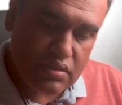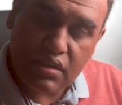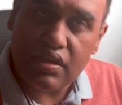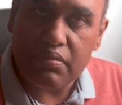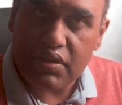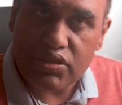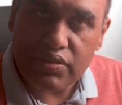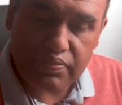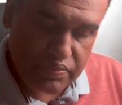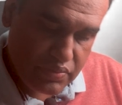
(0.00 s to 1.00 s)
CT image.
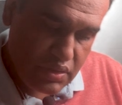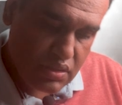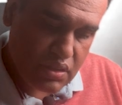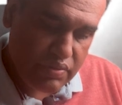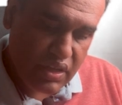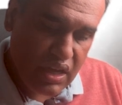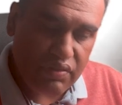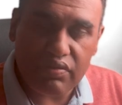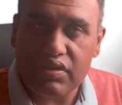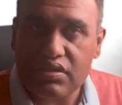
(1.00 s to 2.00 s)
It's covering
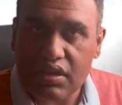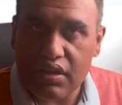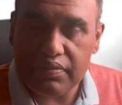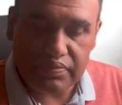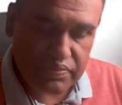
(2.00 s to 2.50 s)
half of the skull.